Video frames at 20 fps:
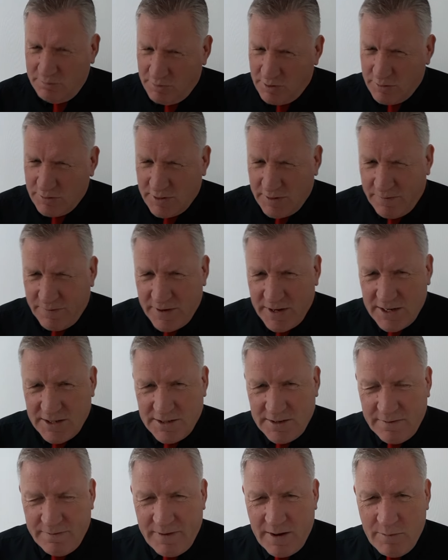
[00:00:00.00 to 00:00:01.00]
but it was the
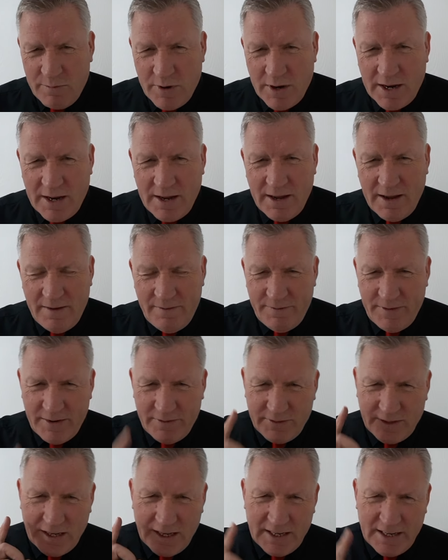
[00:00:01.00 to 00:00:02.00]
1st of February
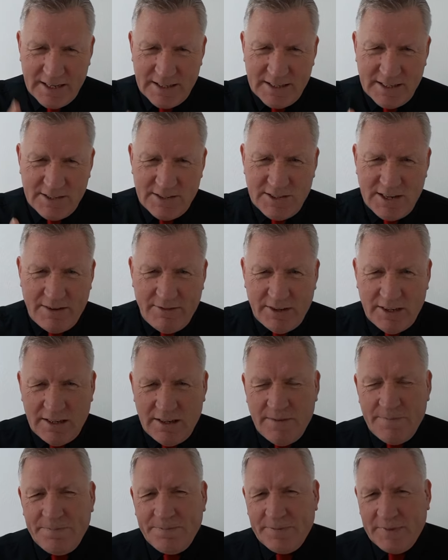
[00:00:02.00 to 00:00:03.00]
1587.
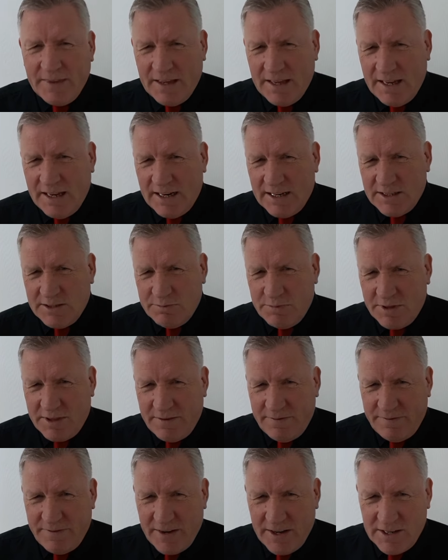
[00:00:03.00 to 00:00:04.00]

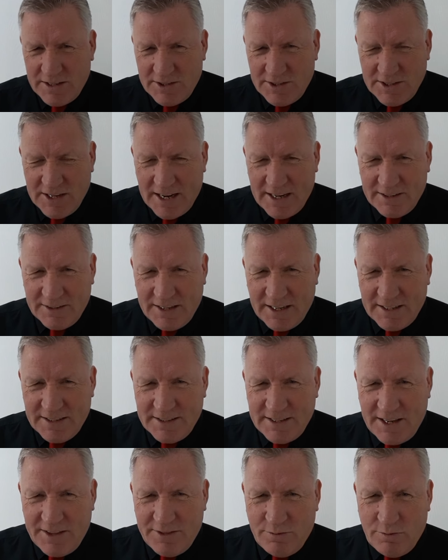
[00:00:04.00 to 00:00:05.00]
Elizabeth I signed that
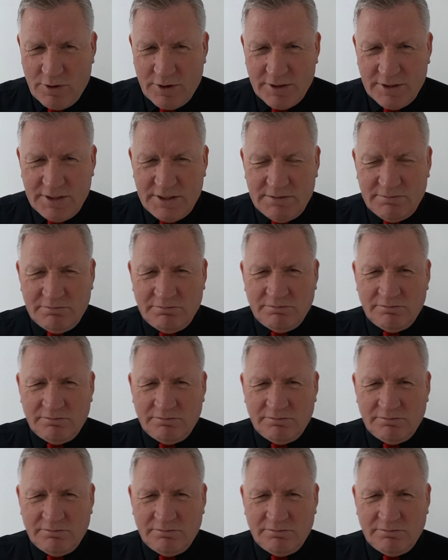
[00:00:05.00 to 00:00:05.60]
death warrant.